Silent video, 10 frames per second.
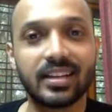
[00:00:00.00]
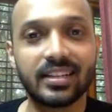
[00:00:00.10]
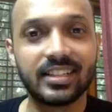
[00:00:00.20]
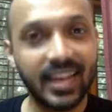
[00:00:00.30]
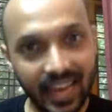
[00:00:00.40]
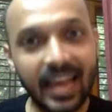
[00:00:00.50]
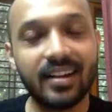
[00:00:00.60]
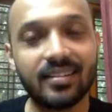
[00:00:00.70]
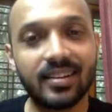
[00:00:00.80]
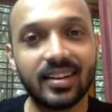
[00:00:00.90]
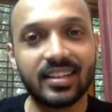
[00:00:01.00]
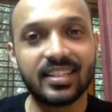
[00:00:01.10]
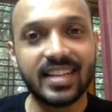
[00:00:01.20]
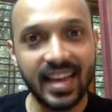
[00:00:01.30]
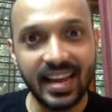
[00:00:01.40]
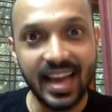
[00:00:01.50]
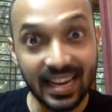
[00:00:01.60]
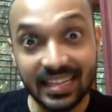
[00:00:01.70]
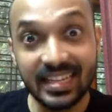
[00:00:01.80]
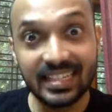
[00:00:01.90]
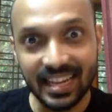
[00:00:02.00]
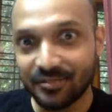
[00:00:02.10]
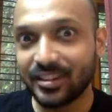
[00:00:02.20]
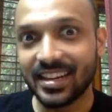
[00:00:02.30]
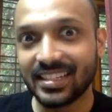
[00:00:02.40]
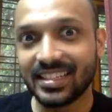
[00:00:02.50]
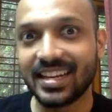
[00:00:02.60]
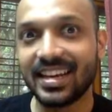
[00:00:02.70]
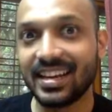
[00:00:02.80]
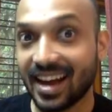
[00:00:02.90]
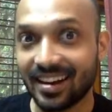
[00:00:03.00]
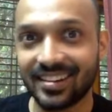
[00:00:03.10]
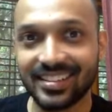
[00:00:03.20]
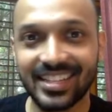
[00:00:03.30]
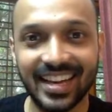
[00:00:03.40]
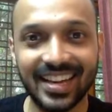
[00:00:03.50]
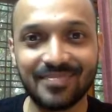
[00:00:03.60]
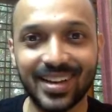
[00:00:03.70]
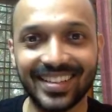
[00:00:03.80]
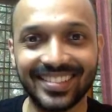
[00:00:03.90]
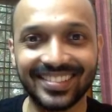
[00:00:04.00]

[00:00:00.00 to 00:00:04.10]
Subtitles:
Take care, stay healthy, stay fit and stay young. Take care, bye.